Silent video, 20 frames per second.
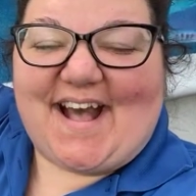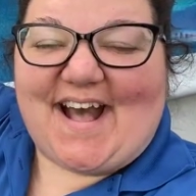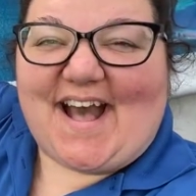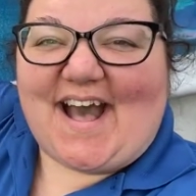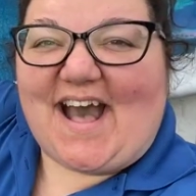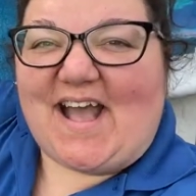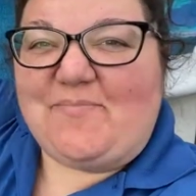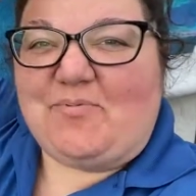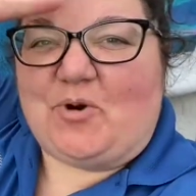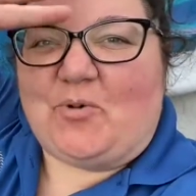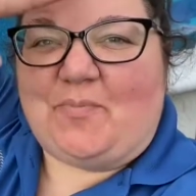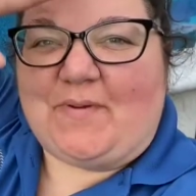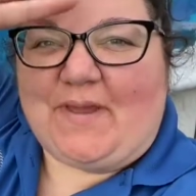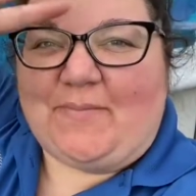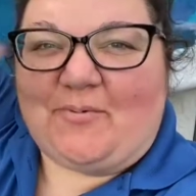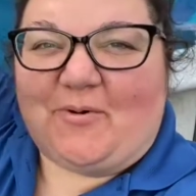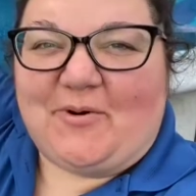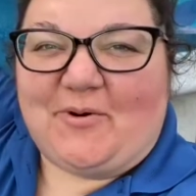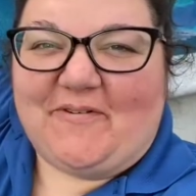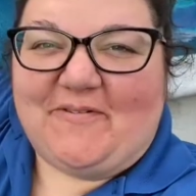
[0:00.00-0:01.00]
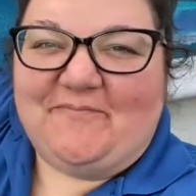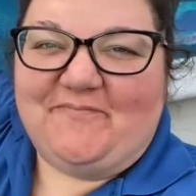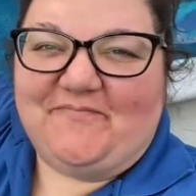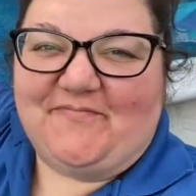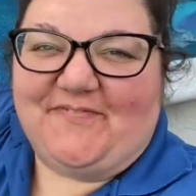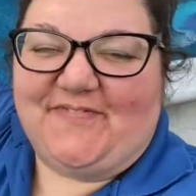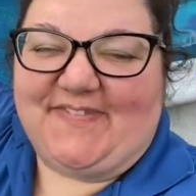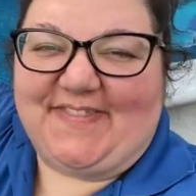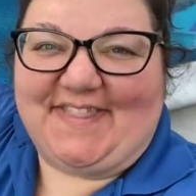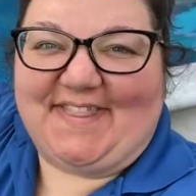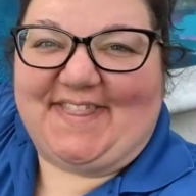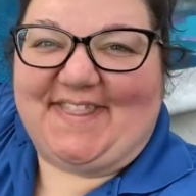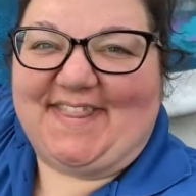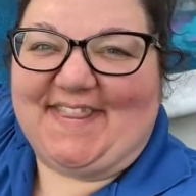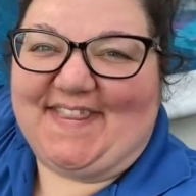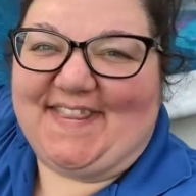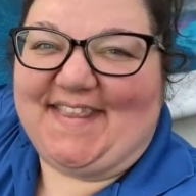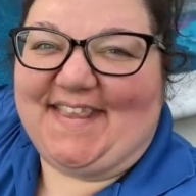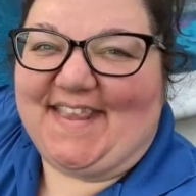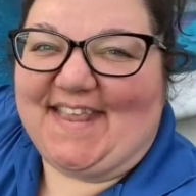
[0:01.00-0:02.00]
Hi, pool people.
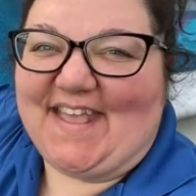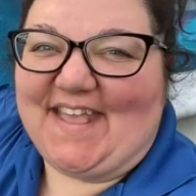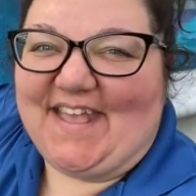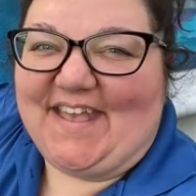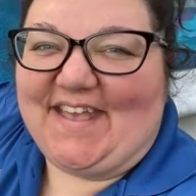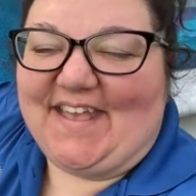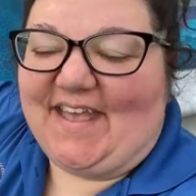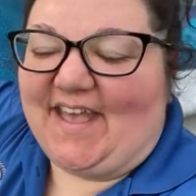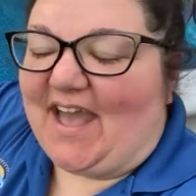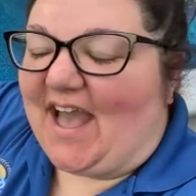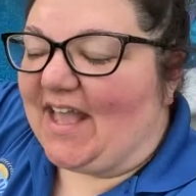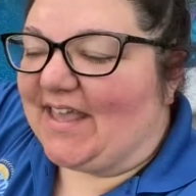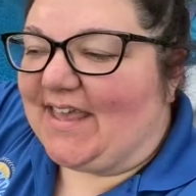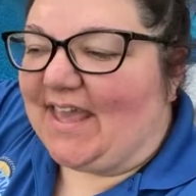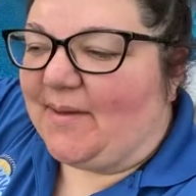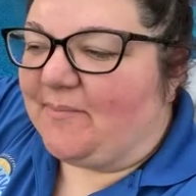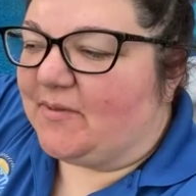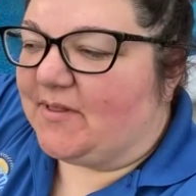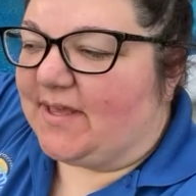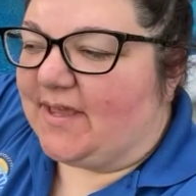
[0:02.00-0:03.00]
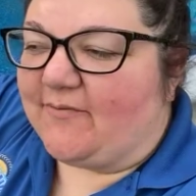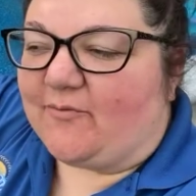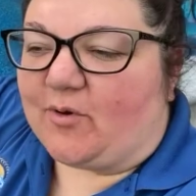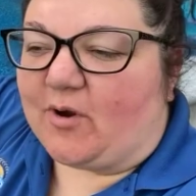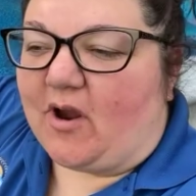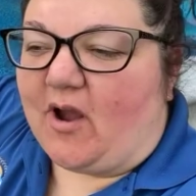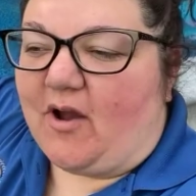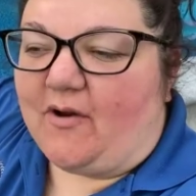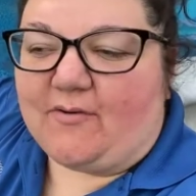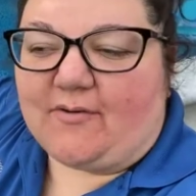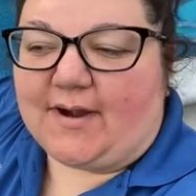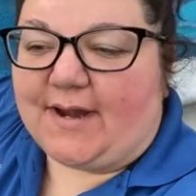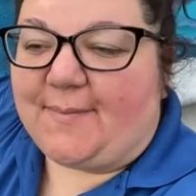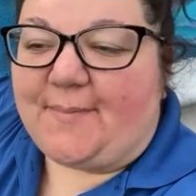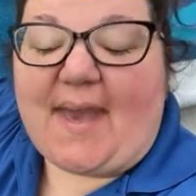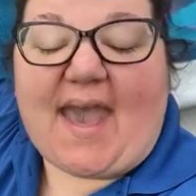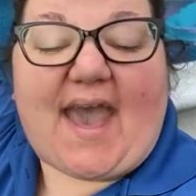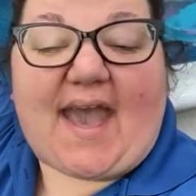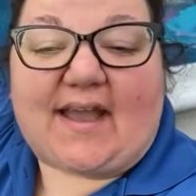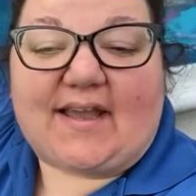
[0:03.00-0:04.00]
I can't believe we're already
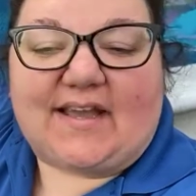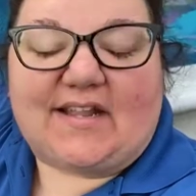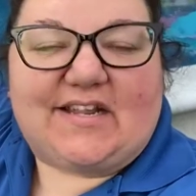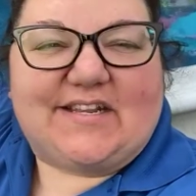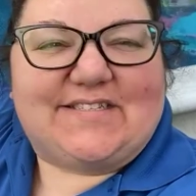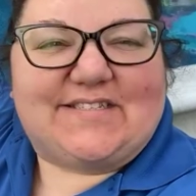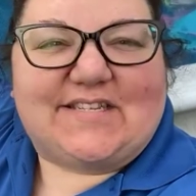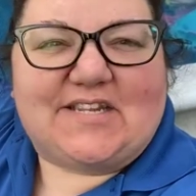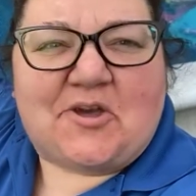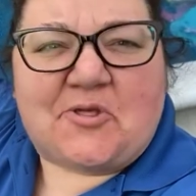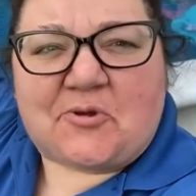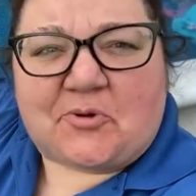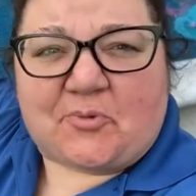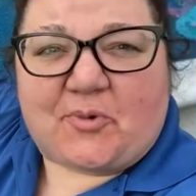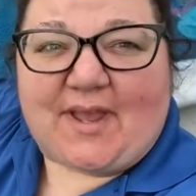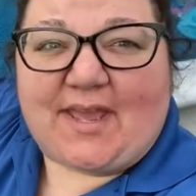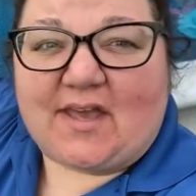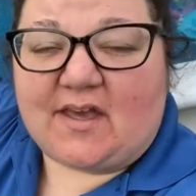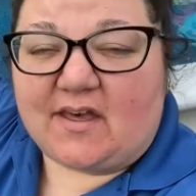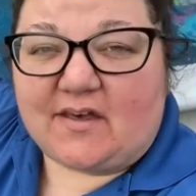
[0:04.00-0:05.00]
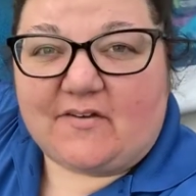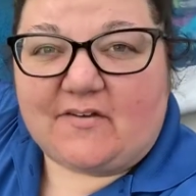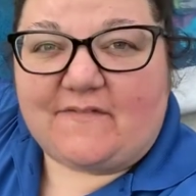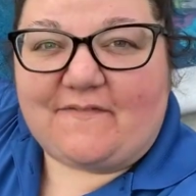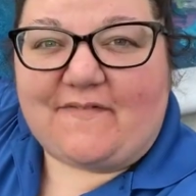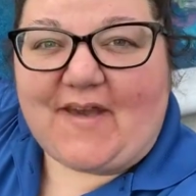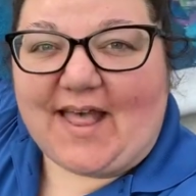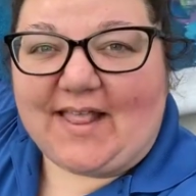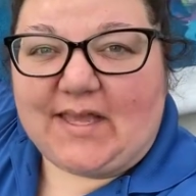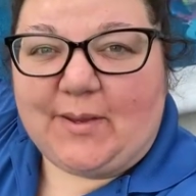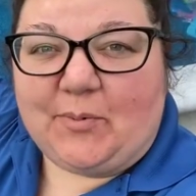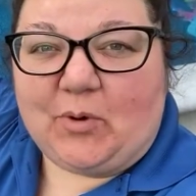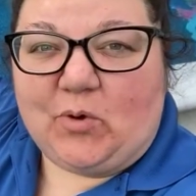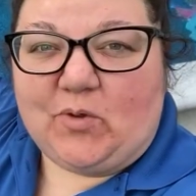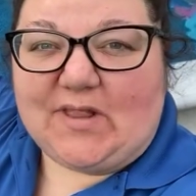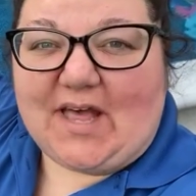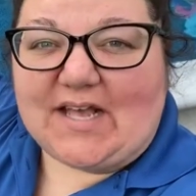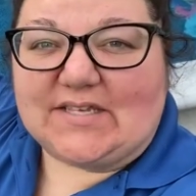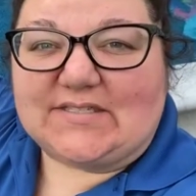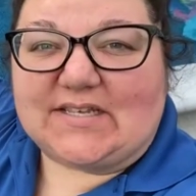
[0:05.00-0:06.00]
back and it's another week of Valley Pool
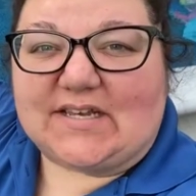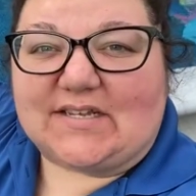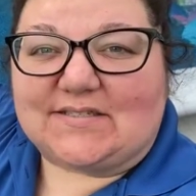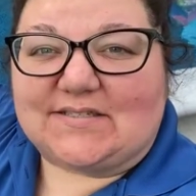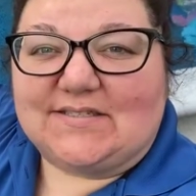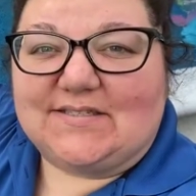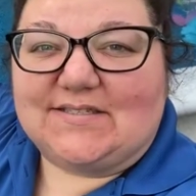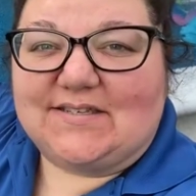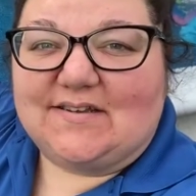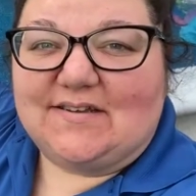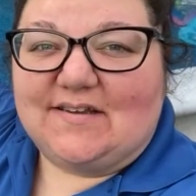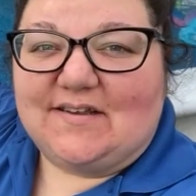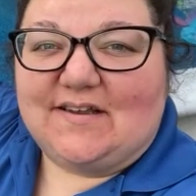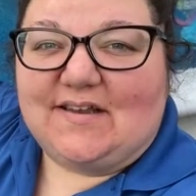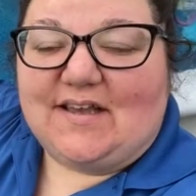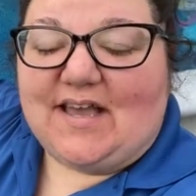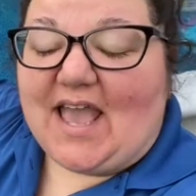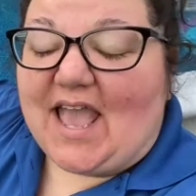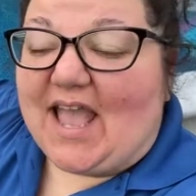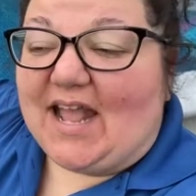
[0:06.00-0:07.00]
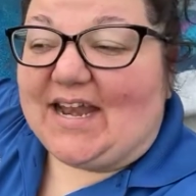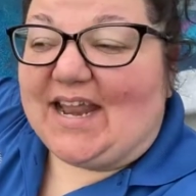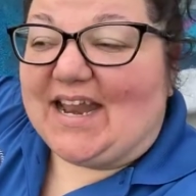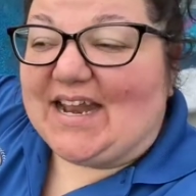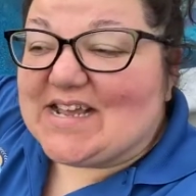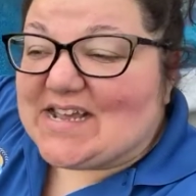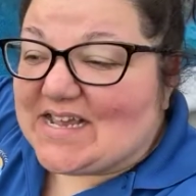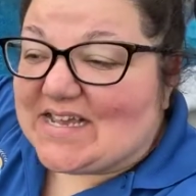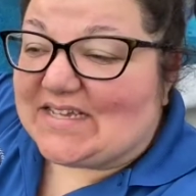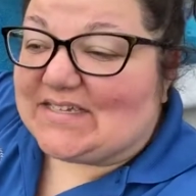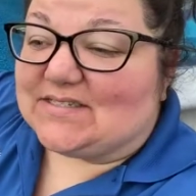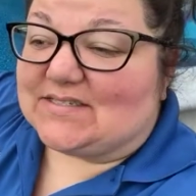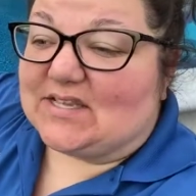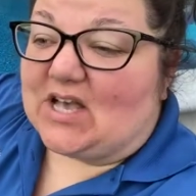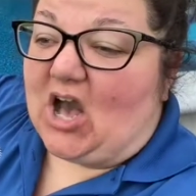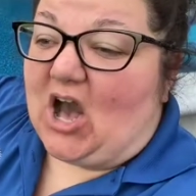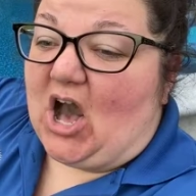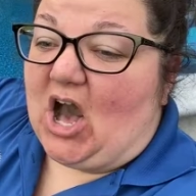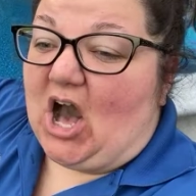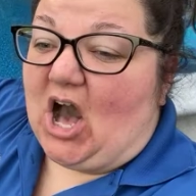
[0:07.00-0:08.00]
lessons. And it is
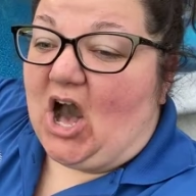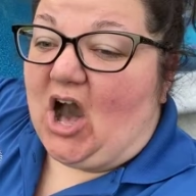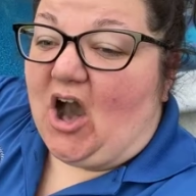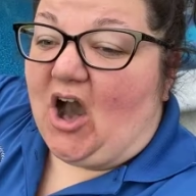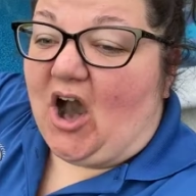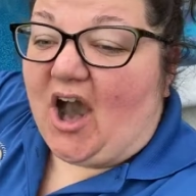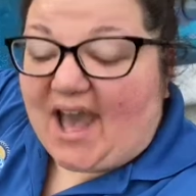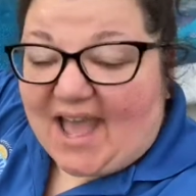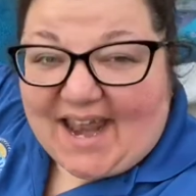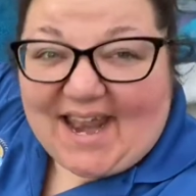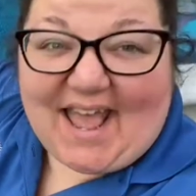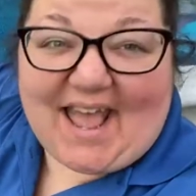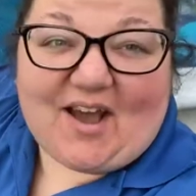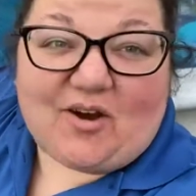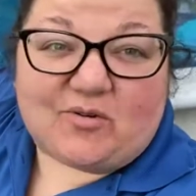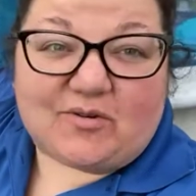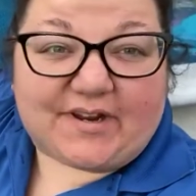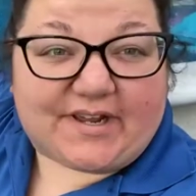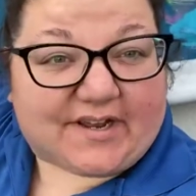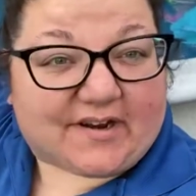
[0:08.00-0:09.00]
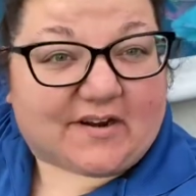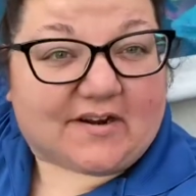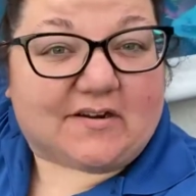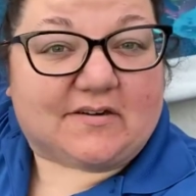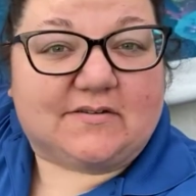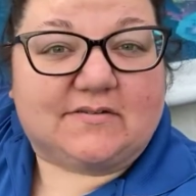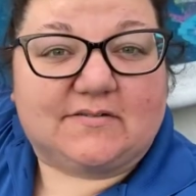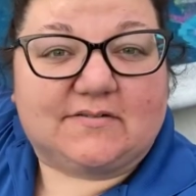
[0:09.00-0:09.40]
hot out here.